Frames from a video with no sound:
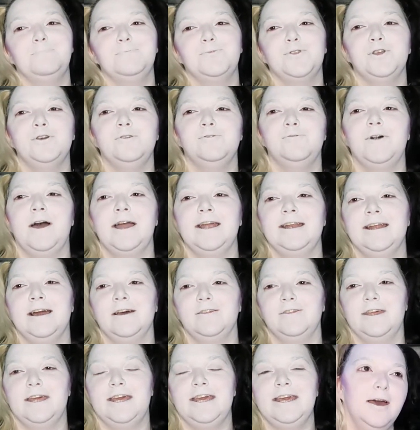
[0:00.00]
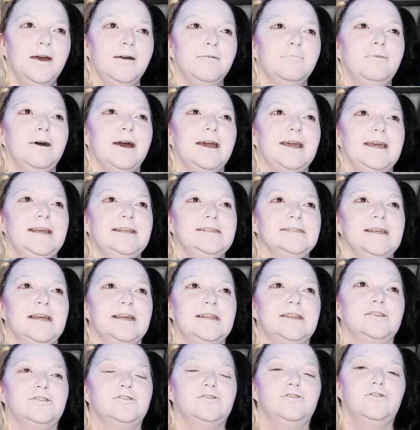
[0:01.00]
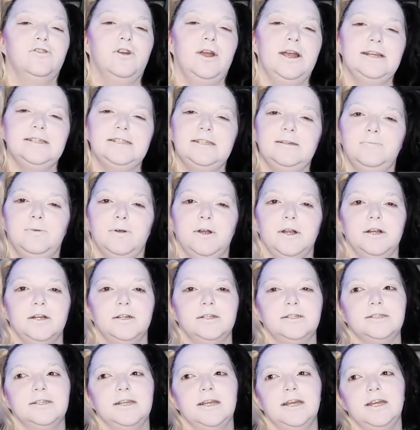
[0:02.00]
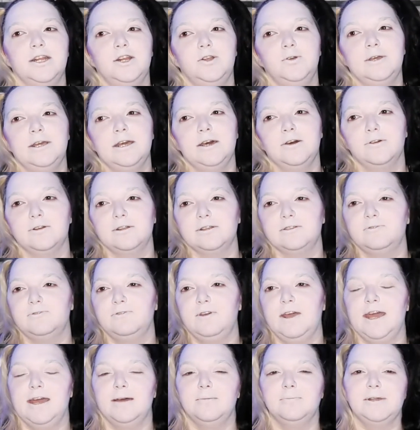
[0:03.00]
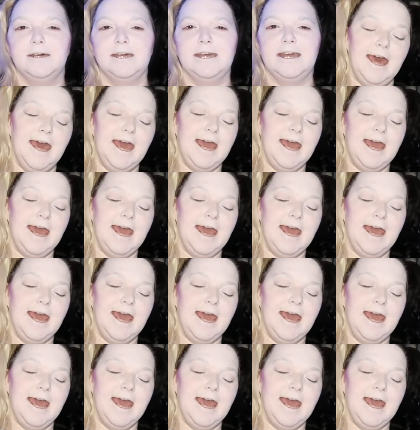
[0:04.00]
you find out that he's like this crazy person who killed his family.